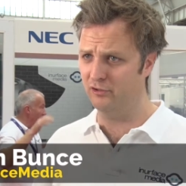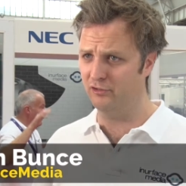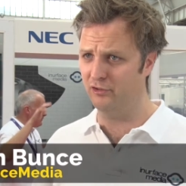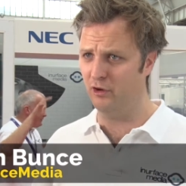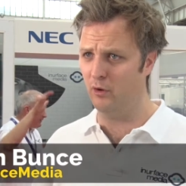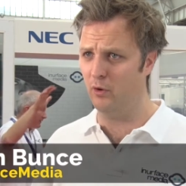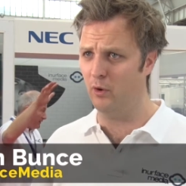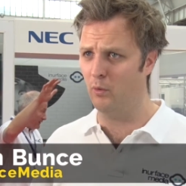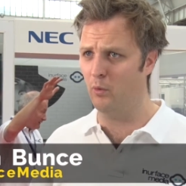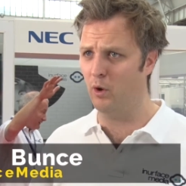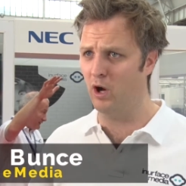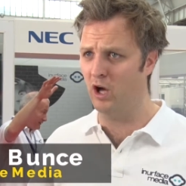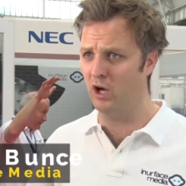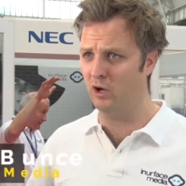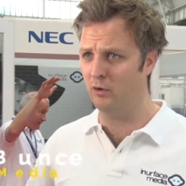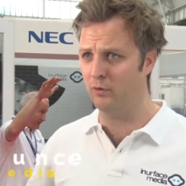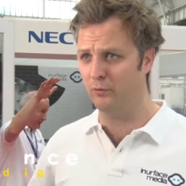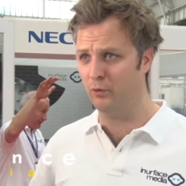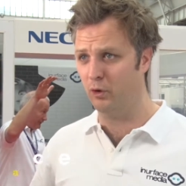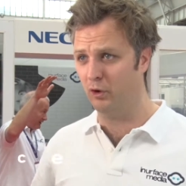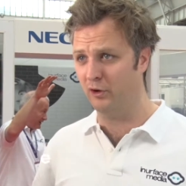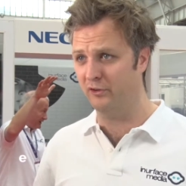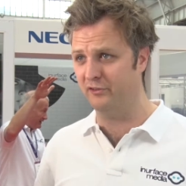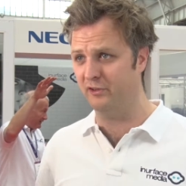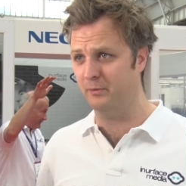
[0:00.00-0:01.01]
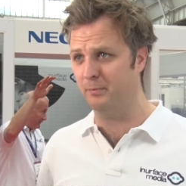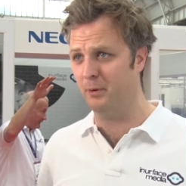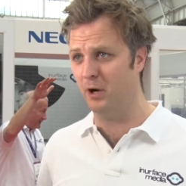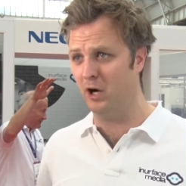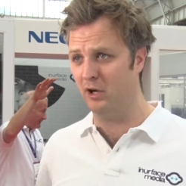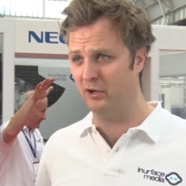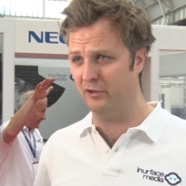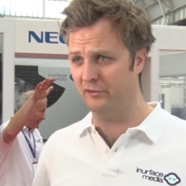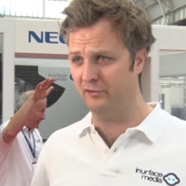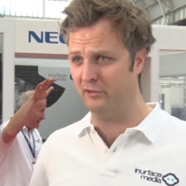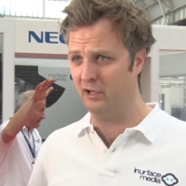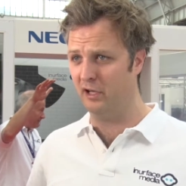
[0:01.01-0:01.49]
so we work with quality
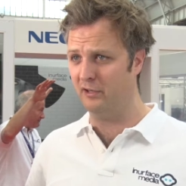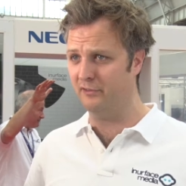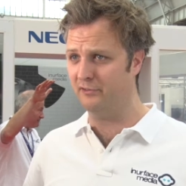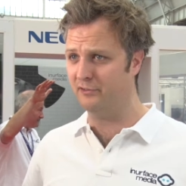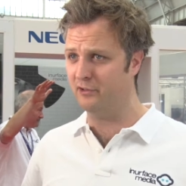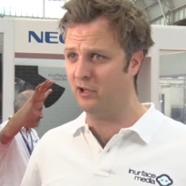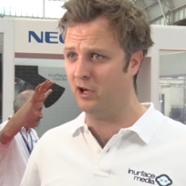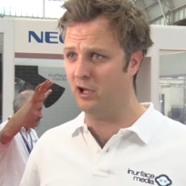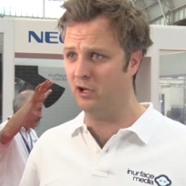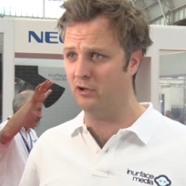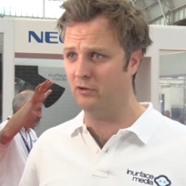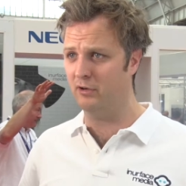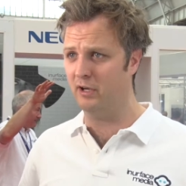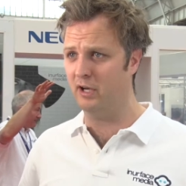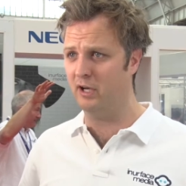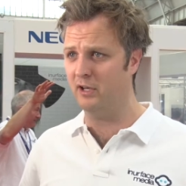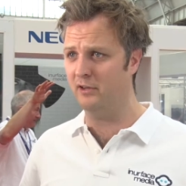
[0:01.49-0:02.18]
partners like Scala and